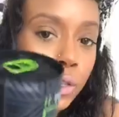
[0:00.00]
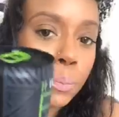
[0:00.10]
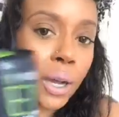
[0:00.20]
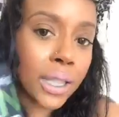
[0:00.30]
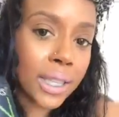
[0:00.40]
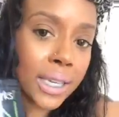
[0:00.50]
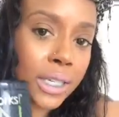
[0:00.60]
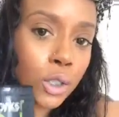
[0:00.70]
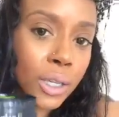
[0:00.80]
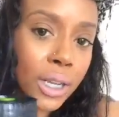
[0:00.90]
you bought
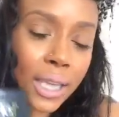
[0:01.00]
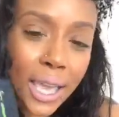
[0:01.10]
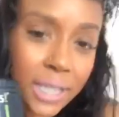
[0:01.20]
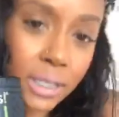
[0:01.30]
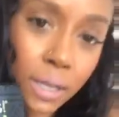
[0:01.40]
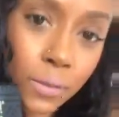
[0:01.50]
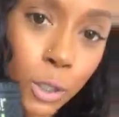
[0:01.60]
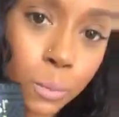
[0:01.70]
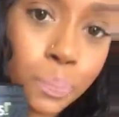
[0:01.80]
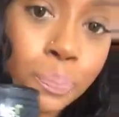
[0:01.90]
these, you get a case of
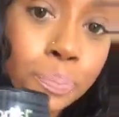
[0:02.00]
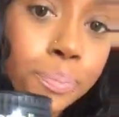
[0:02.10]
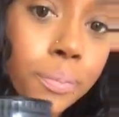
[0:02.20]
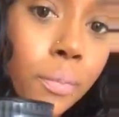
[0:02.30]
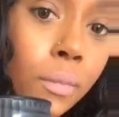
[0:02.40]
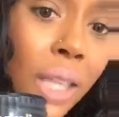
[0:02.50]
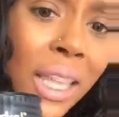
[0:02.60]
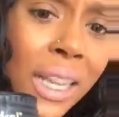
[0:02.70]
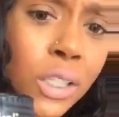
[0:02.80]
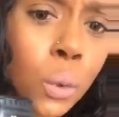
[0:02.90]
them,
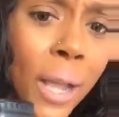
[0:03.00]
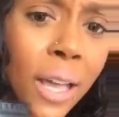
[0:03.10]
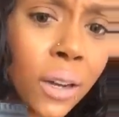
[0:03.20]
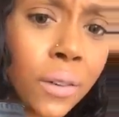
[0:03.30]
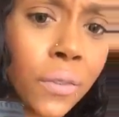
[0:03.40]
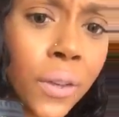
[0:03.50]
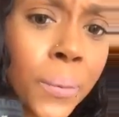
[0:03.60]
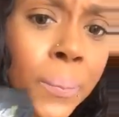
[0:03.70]
like 12.